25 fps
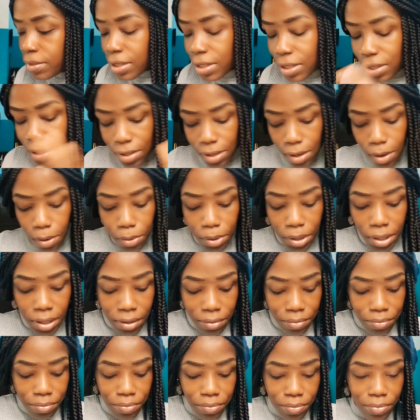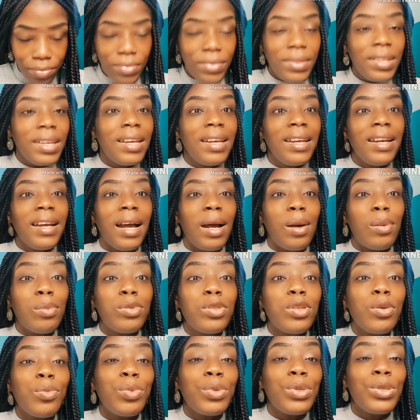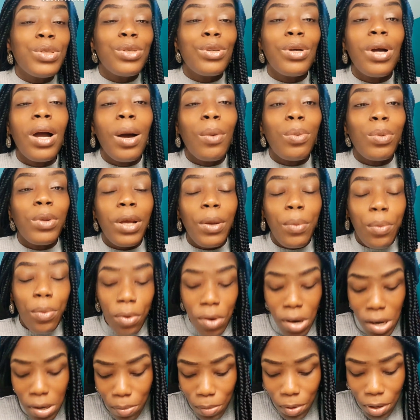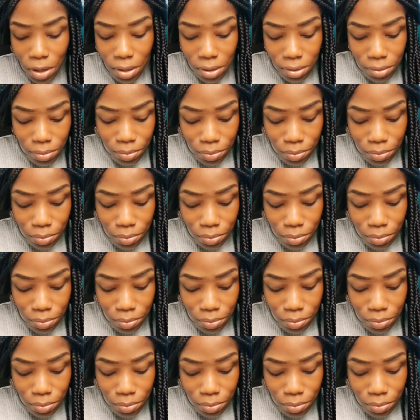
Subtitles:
sorry, I'm supposed to apply primer.